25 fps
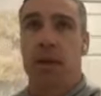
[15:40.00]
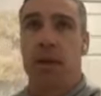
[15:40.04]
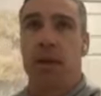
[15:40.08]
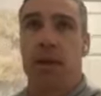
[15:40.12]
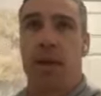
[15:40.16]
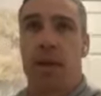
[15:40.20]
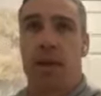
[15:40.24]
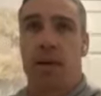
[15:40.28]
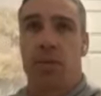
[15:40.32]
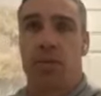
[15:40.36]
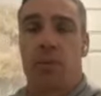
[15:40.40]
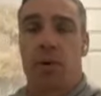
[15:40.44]

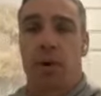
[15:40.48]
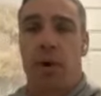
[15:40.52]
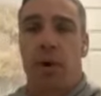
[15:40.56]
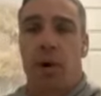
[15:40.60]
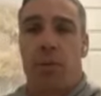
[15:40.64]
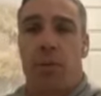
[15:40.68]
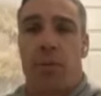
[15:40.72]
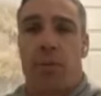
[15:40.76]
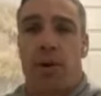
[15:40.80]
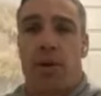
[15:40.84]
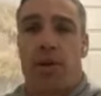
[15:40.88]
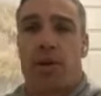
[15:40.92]
they could put a lot
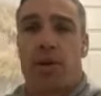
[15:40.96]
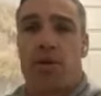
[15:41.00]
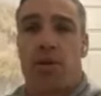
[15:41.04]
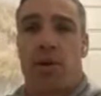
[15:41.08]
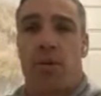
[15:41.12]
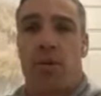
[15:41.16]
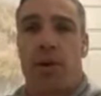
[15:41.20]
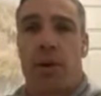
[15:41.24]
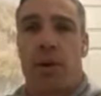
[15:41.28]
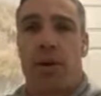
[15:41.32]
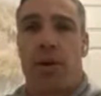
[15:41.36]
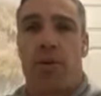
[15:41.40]
of pressure
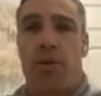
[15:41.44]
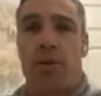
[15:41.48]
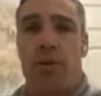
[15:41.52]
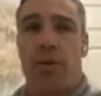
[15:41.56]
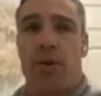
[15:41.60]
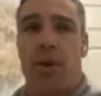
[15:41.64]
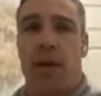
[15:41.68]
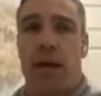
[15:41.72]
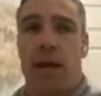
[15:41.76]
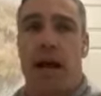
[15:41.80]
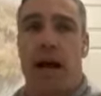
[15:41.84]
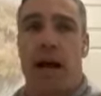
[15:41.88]
on. But I
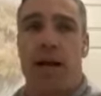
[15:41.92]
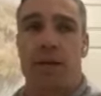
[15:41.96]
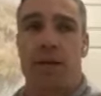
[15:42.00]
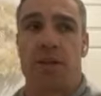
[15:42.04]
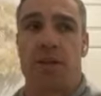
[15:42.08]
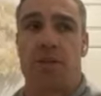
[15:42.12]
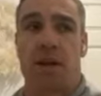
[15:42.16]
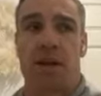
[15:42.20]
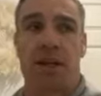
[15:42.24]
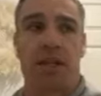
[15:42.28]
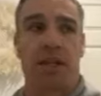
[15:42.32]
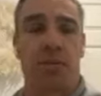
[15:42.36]
thought that
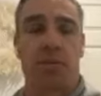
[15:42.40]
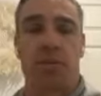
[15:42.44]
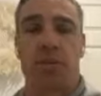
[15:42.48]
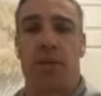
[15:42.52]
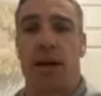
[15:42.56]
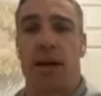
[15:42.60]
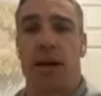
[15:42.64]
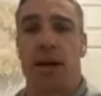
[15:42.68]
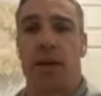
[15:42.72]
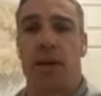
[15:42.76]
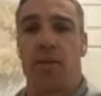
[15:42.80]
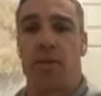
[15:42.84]
unstructured
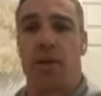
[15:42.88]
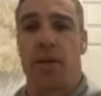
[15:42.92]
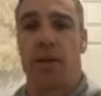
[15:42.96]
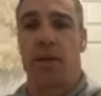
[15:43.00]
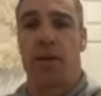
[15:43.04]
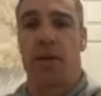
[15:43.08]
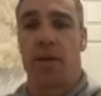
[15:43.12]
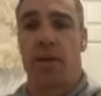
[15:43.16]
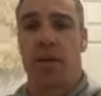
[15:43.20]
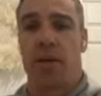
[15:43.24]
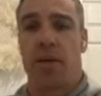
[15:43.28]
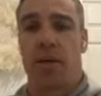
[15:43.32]
play that
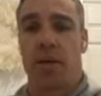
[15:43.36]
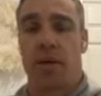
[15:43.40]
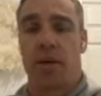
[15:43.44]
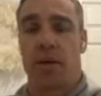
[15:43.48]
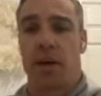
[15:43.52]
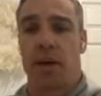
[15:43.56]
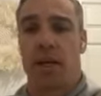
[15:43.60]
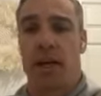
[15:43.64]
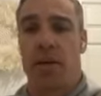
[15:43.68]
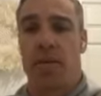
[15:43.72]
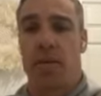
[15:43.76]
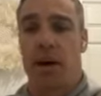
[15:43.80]
we
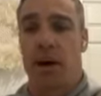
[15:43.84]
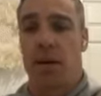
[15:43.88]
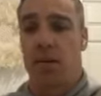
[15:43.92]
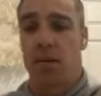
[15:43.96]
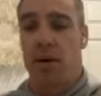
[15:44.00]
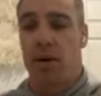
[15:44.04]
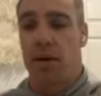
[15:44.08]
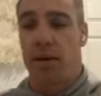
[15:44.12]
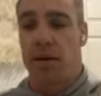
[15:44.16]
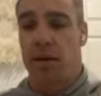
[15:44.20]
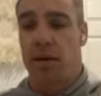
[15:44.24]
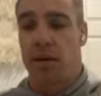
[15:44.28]
could come up
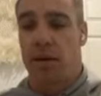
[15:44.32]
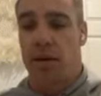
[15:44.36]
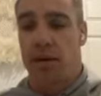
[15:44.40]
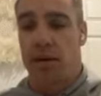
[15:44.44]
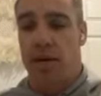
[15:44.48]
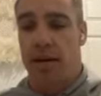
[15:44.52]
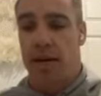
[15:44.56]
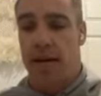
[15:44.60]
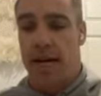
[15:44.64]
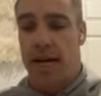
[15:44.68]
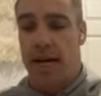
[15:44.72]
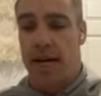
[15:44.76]
with,
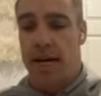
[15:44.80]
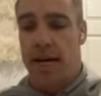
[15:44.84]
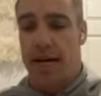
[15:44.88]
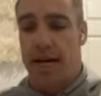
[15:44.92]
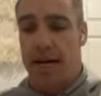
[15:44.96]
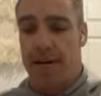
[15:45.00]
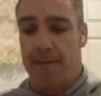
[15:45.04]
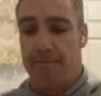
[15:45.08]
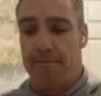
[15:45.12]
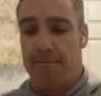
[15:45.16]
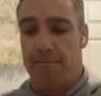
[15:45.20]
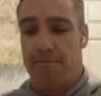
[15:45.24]

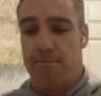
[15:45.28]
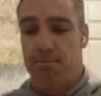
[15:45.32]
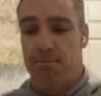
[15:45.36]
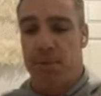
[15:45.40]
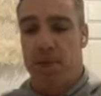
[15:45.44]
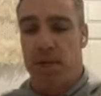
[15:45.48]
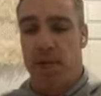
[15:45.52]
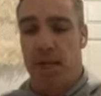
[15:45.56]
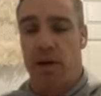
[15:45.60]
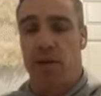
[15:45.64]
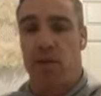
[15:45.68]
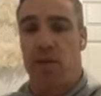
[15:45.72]

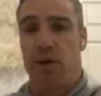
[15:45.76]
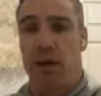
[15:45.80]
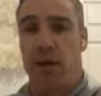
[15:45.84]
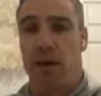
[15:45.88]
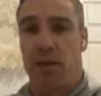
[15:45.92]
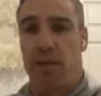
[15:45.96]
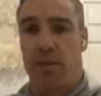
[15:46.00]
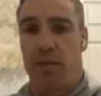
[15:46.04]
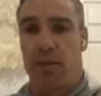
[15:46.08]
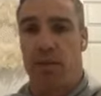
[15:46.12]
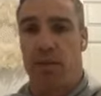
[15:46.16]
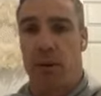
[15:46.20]
created
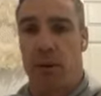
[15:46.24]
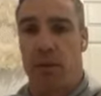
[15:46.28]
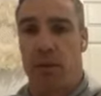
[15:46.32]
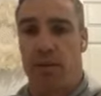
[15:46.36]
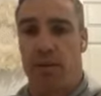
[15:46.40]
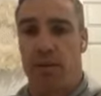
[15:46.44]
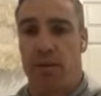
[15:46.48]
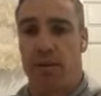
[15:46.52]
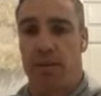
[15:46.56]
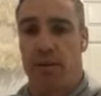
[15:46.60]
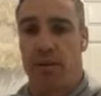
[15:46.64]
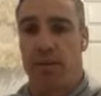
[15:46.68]
a few
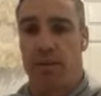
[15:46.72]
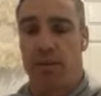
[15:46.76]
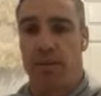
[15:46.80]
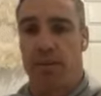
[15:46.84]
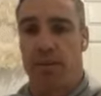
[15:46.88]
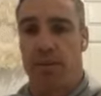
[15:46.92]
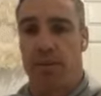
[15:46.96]
problems for them.